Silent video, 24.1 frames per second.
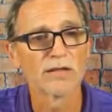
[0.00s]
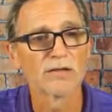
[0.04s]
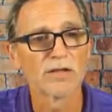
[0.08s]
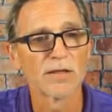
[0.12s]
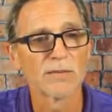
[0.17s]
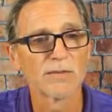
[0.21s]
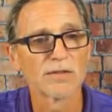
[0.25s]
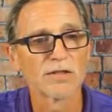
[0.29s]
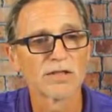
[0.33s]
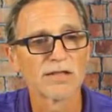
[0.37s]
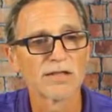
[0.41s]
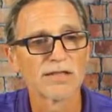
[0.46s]
So I'm
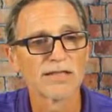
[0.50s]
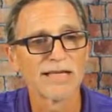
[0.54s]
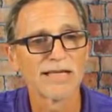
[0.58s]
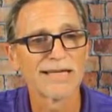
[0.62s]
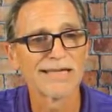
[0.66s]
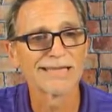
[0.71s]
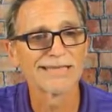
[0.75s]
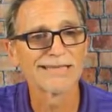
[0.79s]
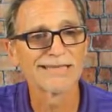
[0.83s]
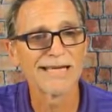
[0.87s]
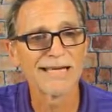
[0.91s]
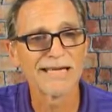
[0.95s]
just going to take
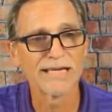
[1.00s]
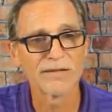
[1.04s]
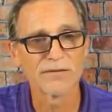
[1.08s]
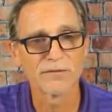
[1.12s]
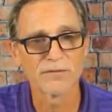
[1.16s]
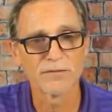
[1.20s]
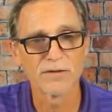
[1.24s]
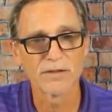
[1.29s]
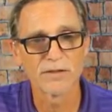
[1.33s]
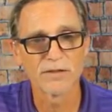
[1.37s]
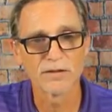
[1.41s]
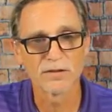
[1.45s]
a data
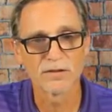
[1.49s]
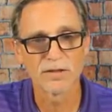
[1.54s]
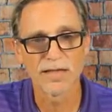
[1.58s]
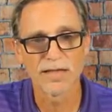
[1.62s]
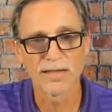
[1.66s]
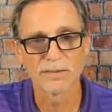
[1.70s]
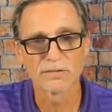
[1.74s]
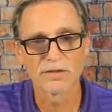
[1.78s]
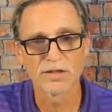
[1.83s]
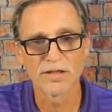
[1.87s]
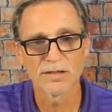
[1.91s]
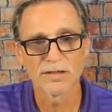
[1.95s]
field
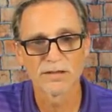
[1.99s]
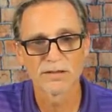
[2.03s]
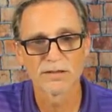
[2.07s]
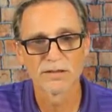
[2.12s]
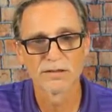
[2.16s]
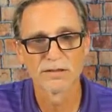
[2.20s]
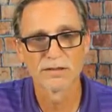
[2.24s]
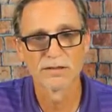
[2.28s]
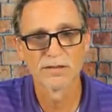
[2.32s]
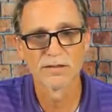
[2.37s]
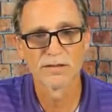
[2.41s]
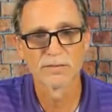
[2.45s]
object,
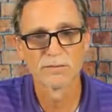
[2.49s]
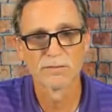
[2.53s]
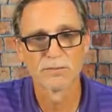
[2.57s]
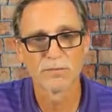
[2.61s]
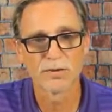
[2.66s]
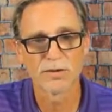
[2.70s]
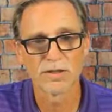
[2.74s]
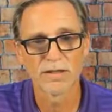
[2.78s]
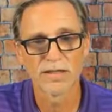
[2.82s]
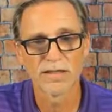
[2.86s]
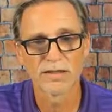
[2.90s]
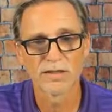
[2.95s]

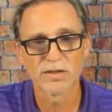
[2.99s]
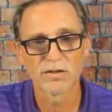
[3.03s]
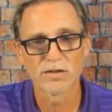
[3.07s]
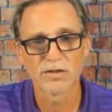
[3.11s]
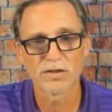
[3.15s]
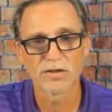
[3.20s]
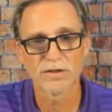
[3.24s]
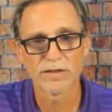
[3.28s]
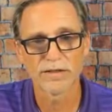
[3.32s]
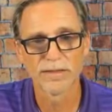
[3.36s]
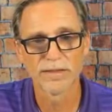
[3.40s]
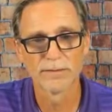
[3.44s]
put it on the
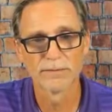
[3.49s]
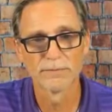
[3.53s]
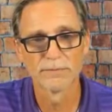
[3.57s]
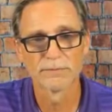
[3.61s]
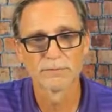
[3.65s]
screen.